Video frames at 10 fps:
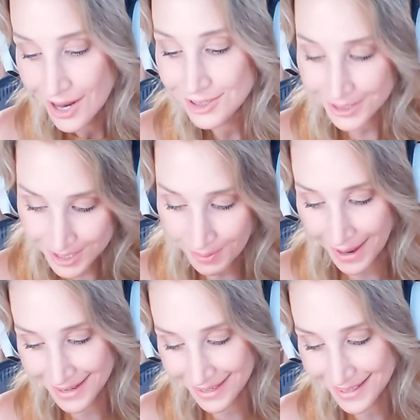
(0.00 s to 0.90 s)
Twitch
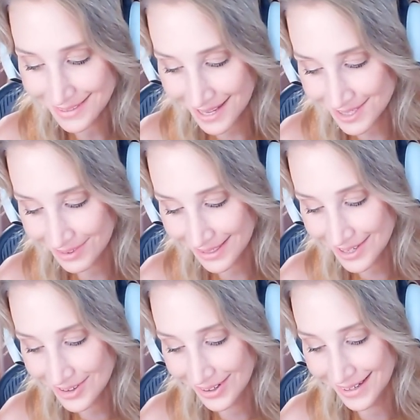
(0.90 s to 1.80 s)
partner, that's really
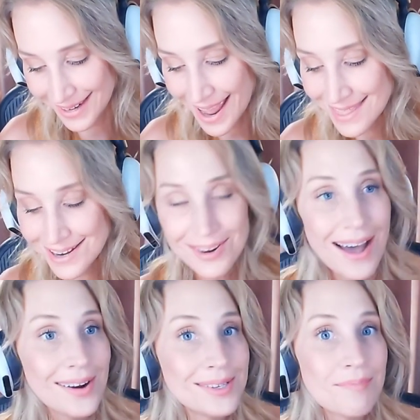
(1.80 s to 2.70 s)
good. And then you
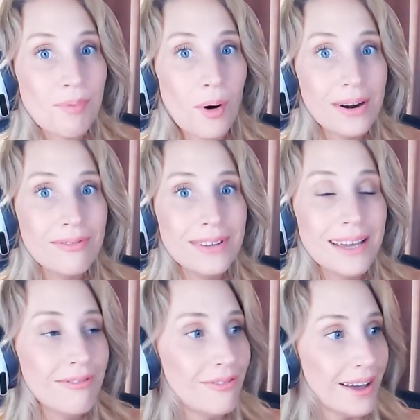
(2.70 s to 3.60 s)
had a supportive
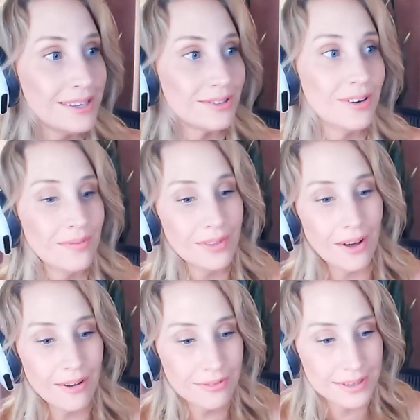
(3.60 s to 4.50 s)
gift face from the
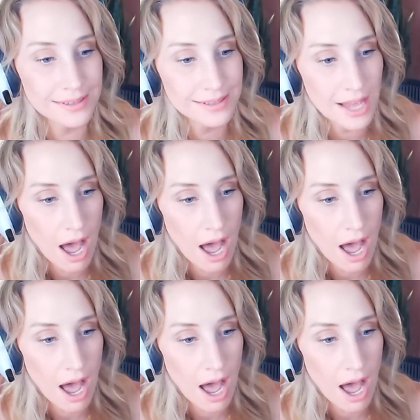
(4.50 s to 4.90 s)
office.